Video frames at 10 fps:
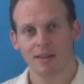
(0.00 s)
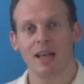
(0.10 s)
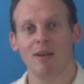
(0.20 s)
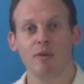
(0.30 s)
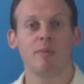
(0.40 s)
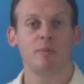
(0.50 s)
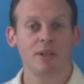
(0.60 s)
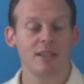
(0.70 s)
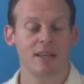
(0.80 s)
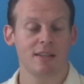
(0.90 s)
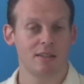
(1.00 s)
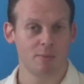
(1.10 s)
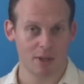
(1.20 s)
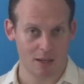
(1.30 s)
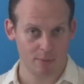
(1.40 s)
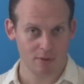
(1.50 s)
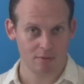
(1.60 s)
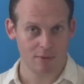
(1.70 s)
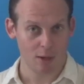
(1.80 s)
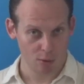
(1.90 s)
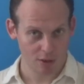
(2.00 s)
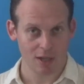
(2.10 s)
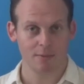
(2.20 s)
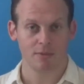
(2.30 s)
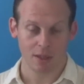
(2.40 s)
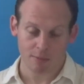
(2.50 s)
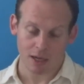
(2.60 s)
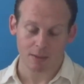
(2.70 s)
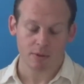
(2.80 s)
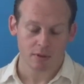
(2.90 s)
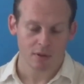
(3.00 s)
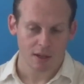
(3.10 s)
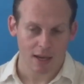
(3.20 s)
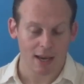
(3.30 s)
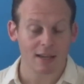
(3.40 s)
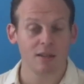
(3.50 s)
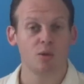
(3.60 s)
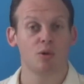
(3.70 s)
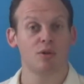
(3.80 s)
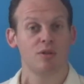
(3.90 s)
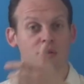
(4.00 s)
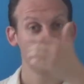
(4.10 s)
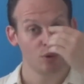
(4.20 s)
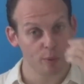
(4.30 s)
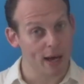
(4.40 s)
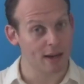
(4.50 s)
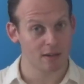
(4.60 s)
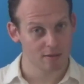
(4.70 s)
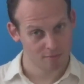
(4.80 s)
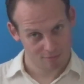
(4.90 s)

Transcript: they'll appreciate it sometimes, not all the time, sometimes, and endorse you back.